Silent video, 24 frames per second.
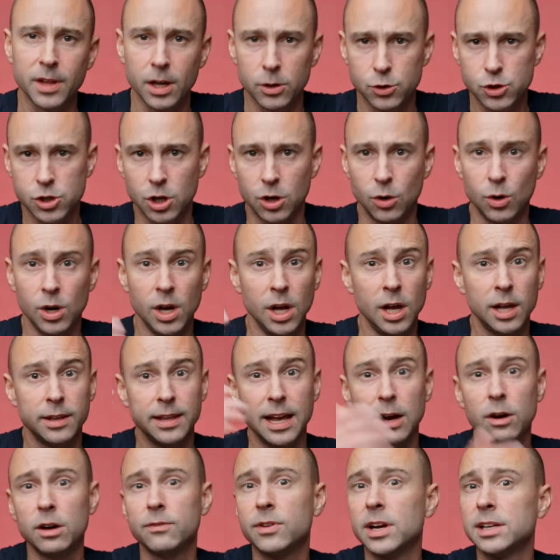So
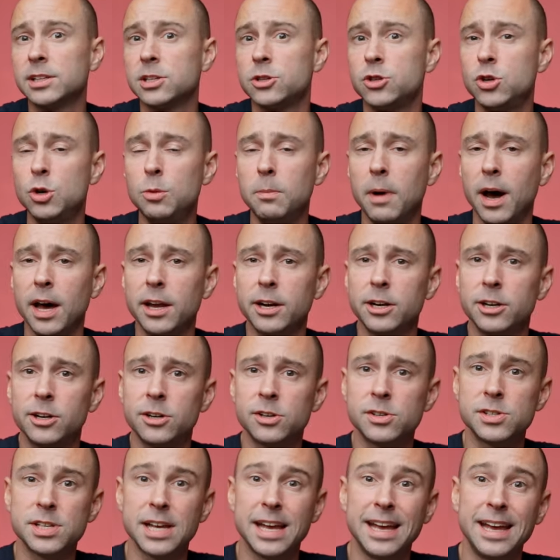now I've got the two
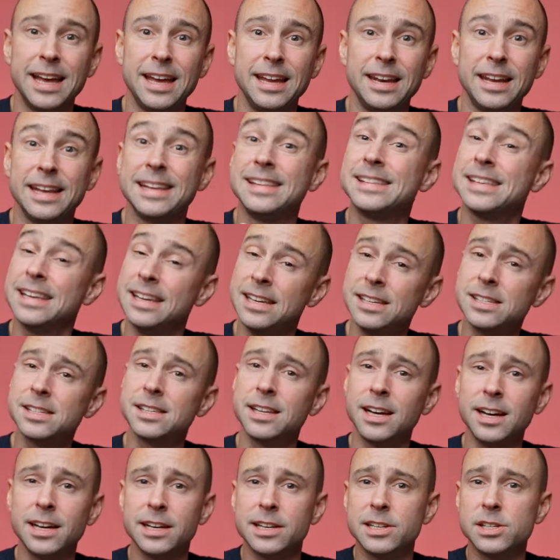monitors, and it is
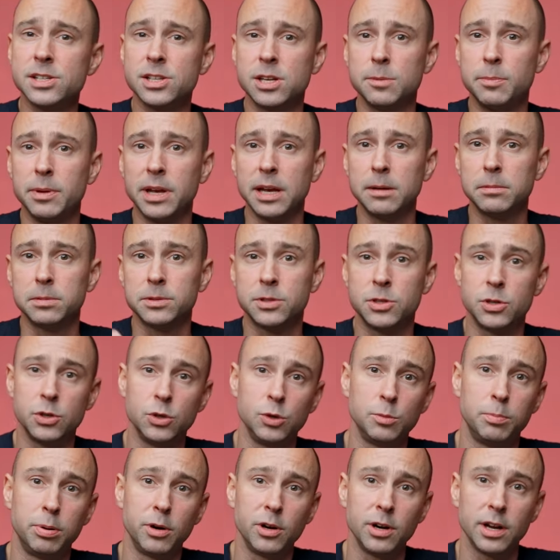nice to be able
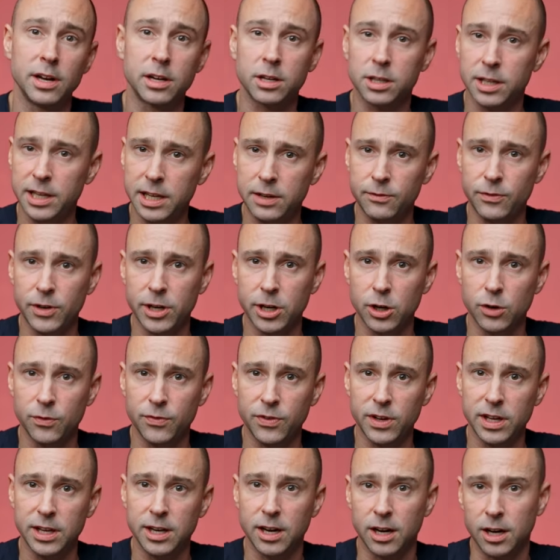to put a clean video
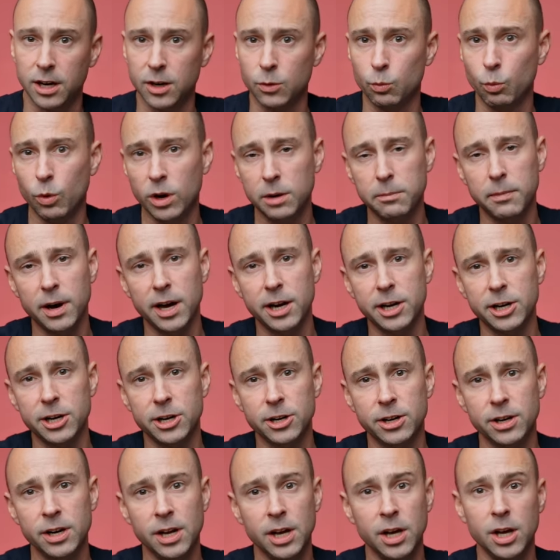feed on one
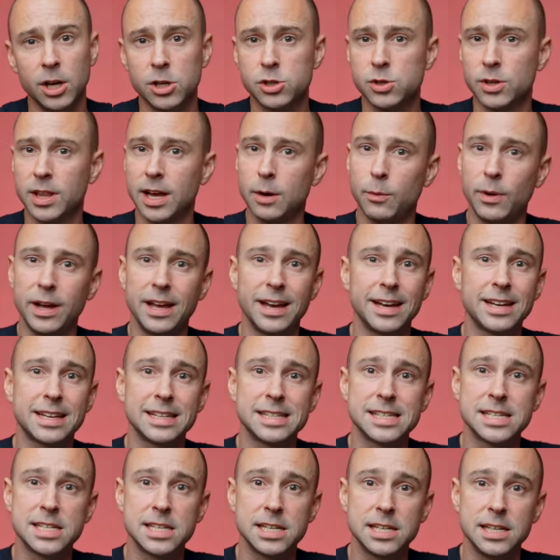monitor so that way I
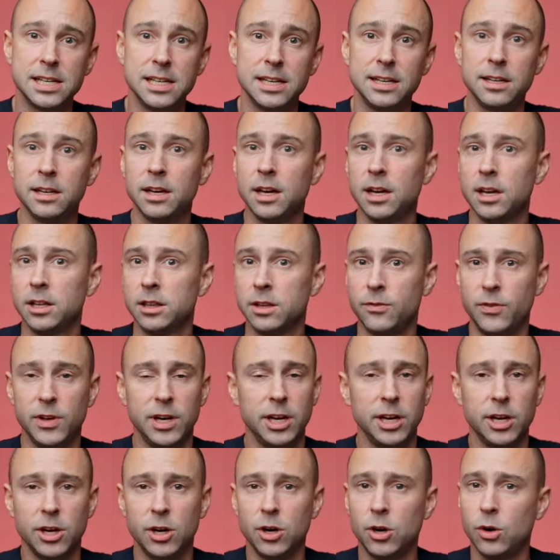can see the
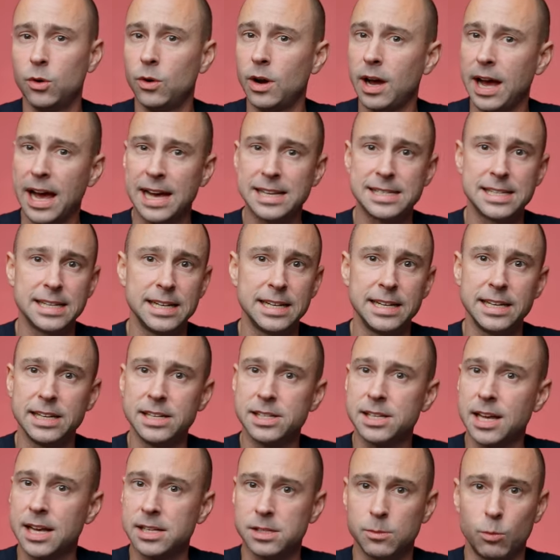video as it
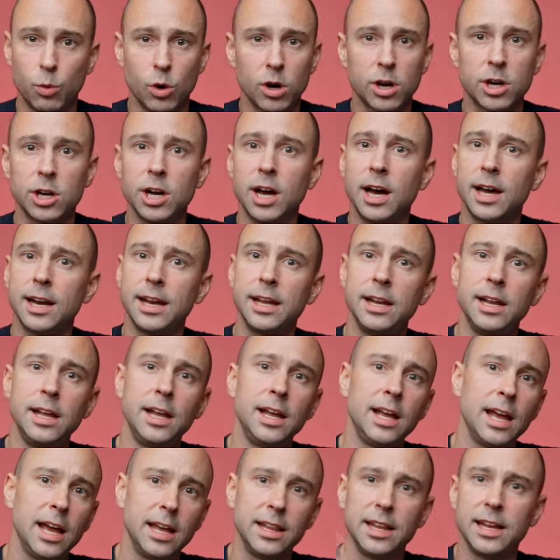is, as I'm working on it,
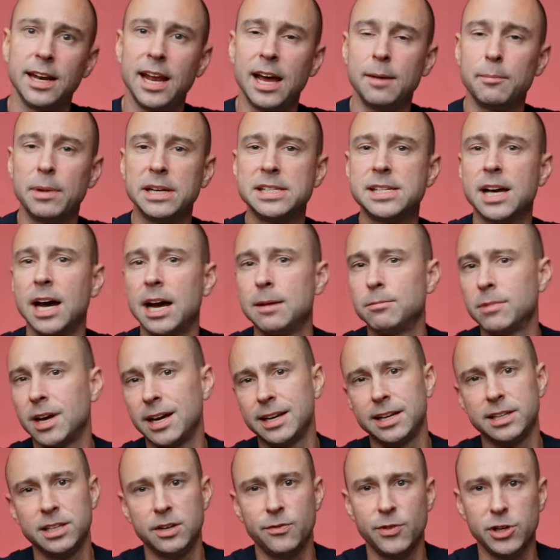and then have my
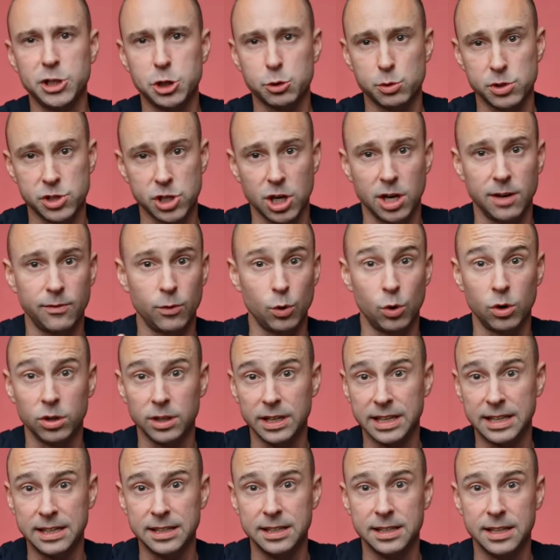timeline in DaVinci Resolve
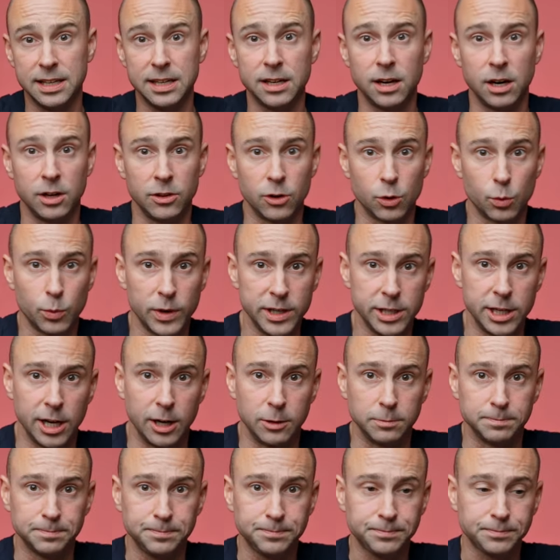all in the other
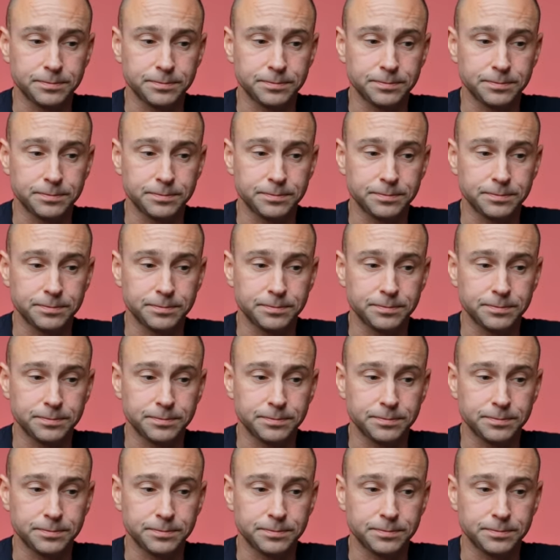window.